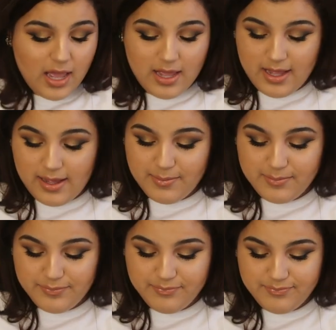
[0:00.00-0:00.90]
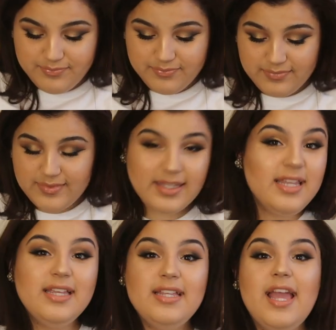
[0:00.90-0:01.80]

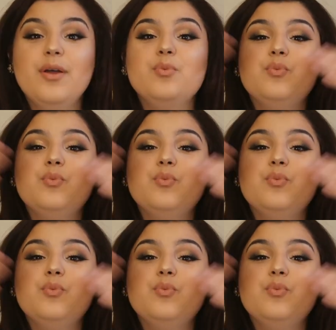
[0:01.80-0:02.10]
Yeah.